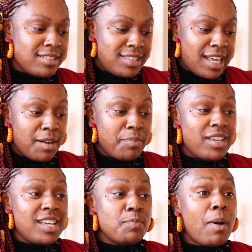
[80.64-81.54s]
set up
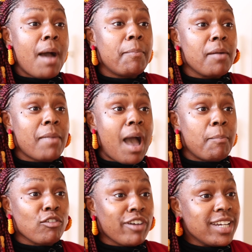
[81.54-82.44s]
these pop-up
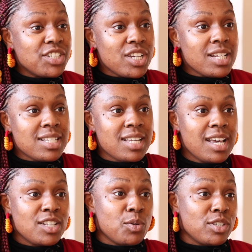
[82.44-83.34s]
operations
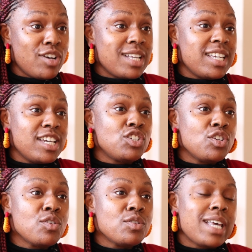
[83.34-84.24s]
to address
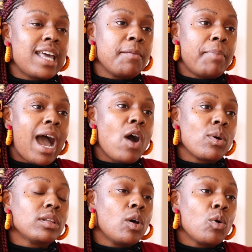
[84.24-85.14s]
issues and
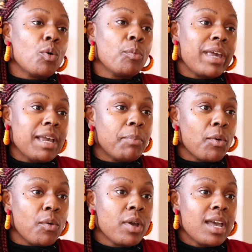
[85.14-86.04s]
empower local
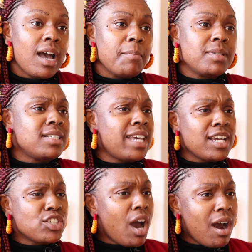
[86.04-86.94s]
people to
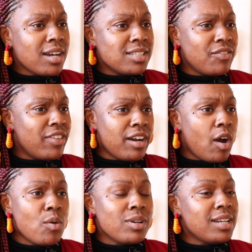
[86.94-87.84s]
take charge of their
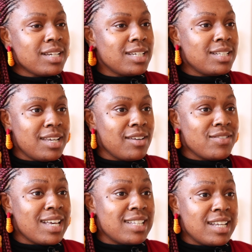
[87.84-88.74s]
own
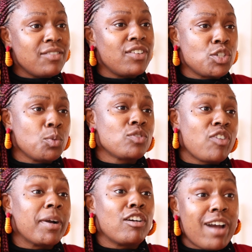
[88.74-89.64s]
initiatives as individuals
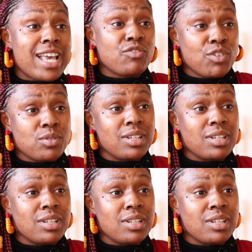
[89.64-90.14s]
from a grassroots